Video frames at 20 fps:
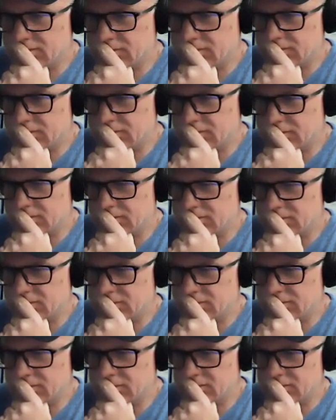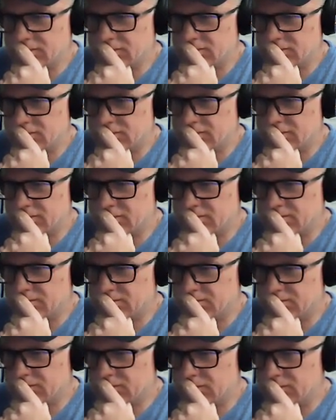
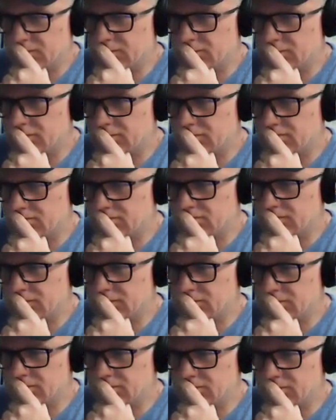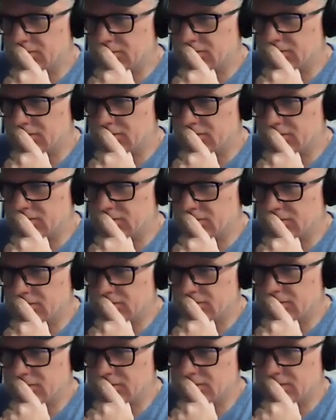
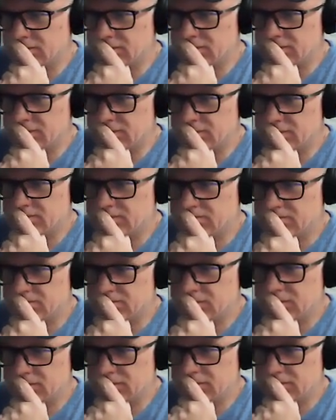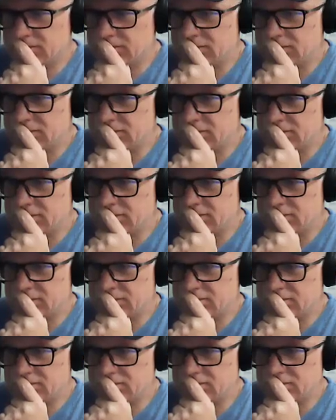
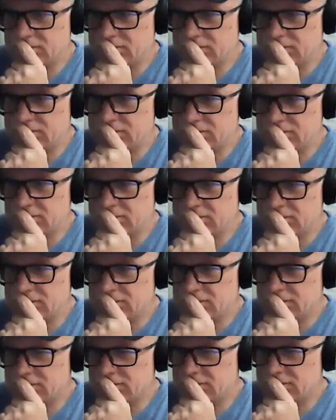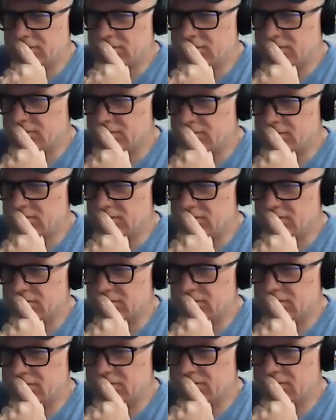No words are spoken by the person on screen.